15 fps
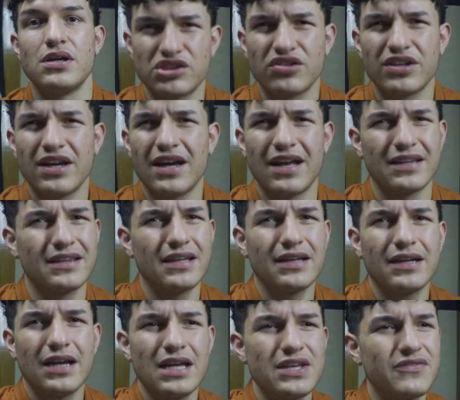So yeah, I
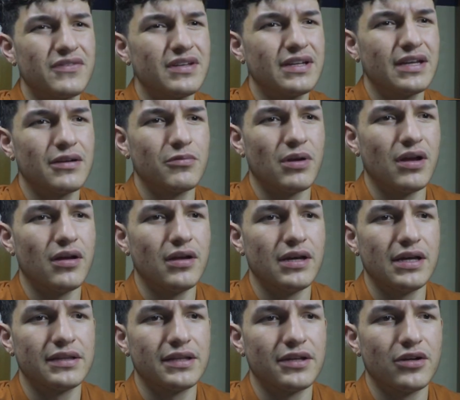think I even
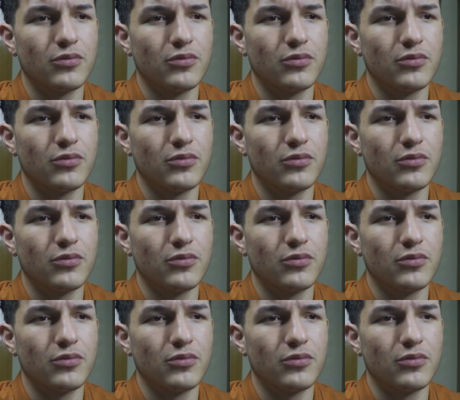ended